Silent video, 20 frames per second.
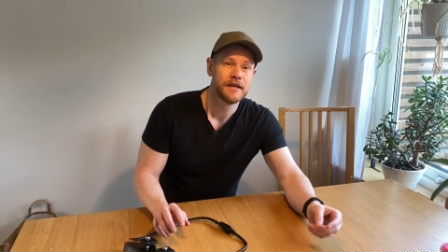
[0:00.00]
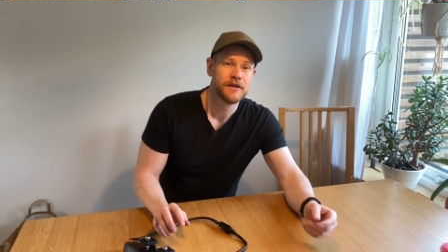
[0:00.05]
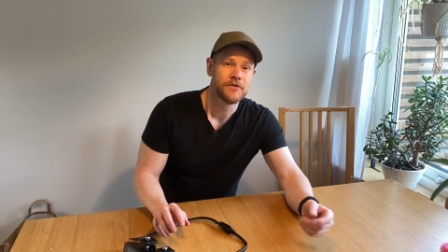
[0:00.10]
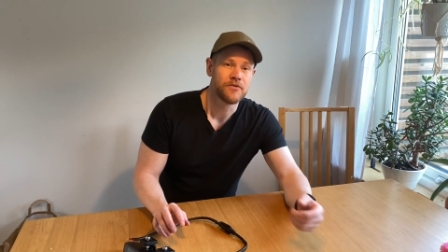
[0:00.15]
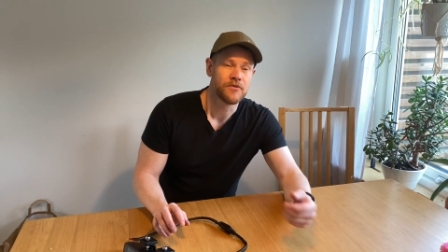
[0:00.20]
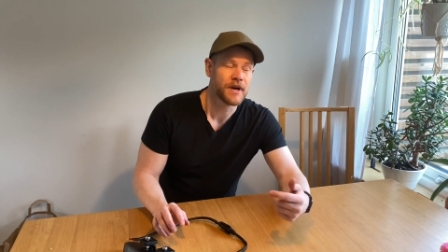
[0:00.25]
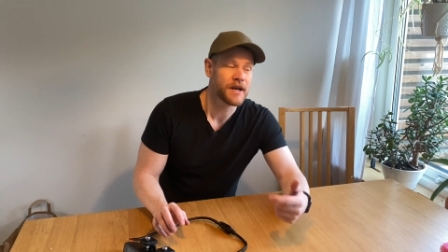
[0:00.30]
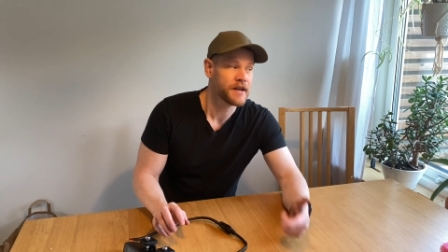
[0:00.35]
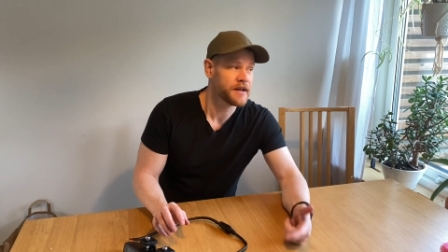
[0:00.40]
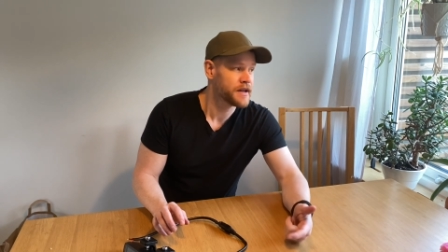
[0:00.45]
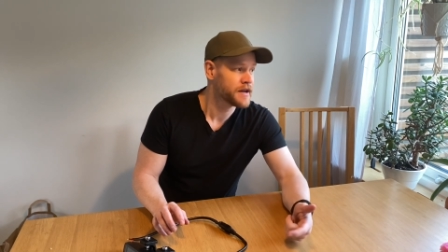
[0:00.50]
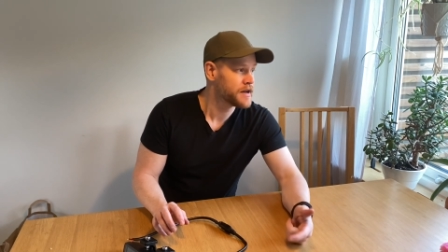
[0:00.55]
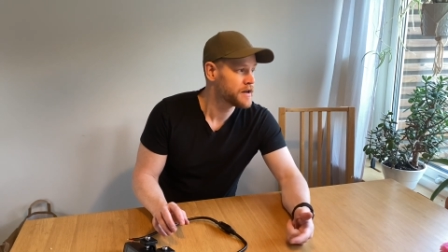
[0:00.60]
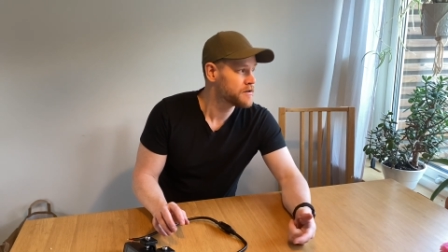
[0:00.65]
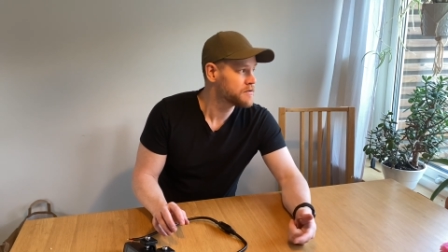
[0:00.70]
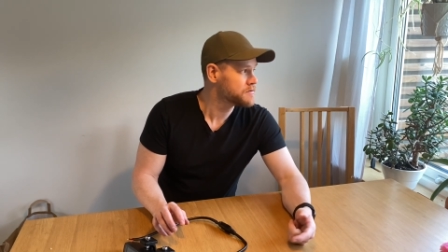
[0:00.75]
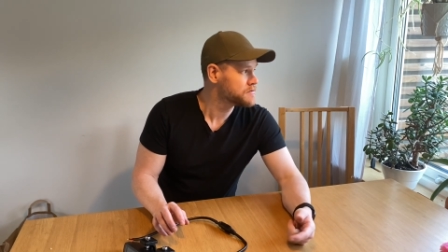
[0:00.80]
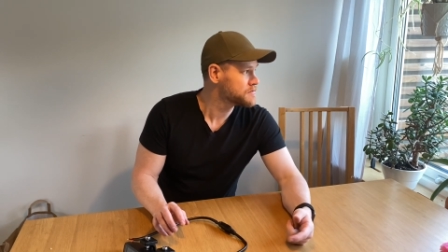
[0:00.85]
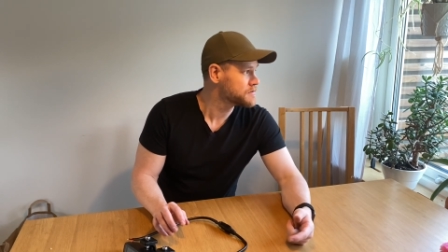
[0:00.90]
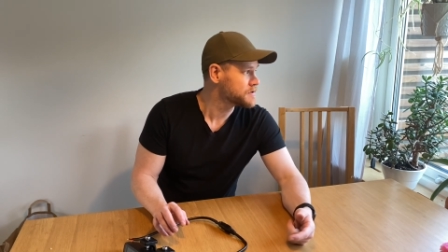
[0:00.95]
right
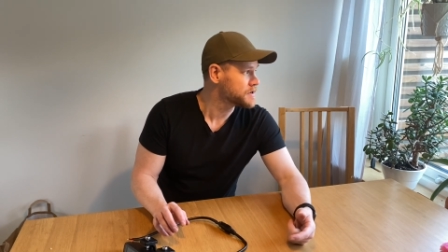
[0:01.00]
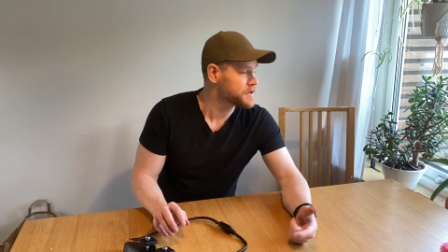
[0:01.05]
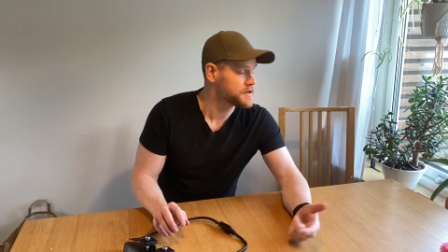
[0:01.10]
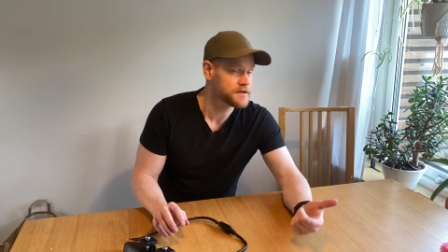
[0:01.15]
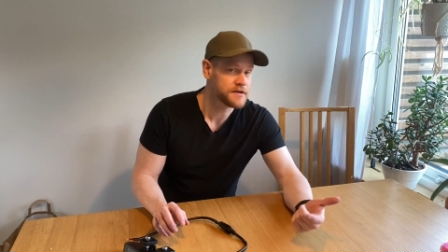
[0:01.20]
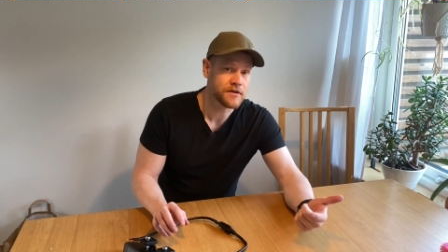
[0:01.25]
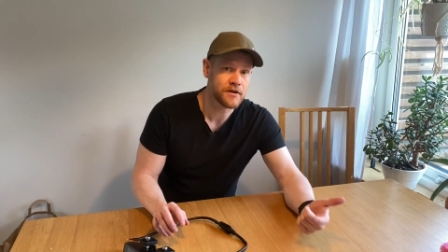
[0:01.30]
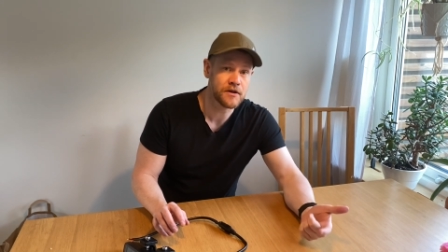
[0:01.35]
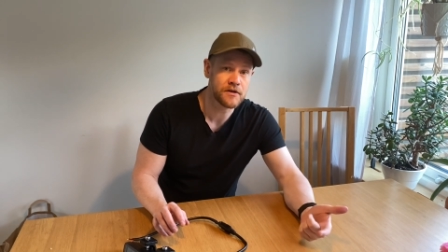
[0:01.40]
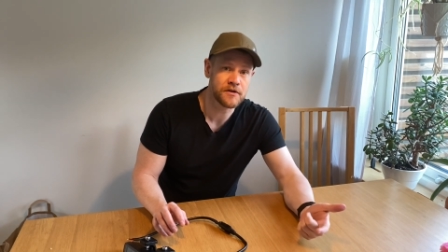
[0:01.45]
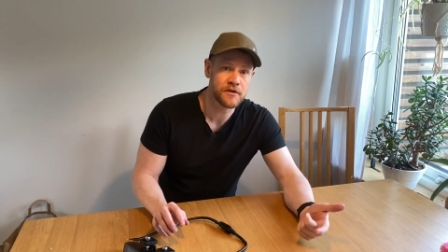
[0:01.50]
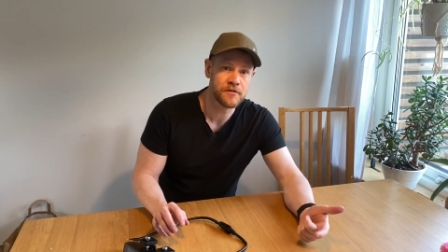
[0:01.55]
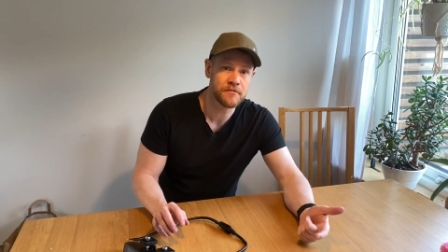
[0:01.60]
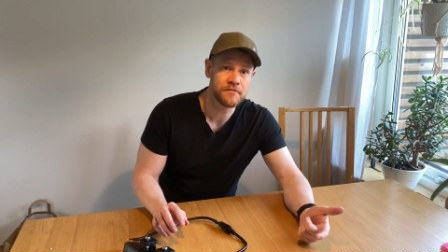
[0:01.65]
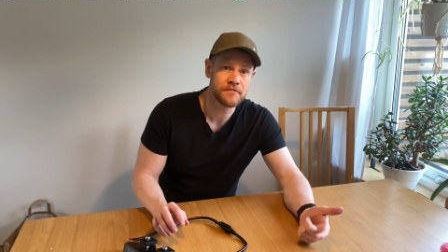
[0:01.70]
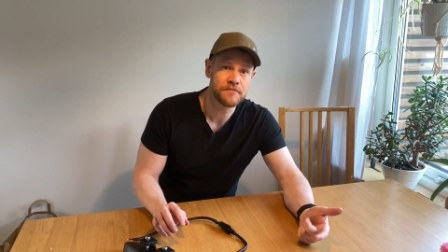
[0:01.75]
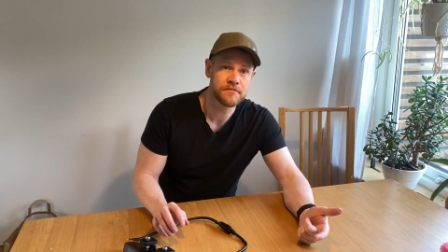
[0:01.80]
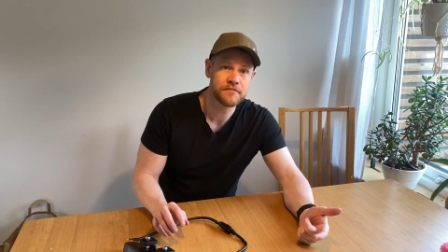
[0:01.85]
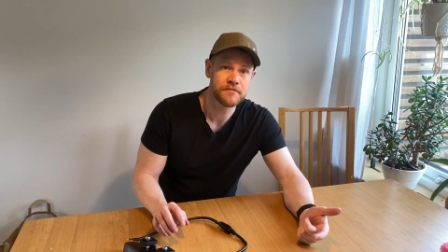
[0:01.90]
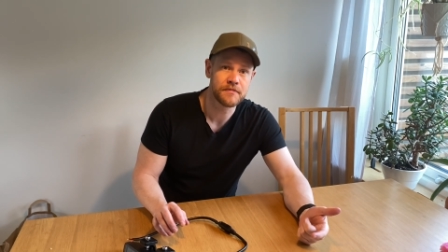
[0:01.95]
now it's autumn,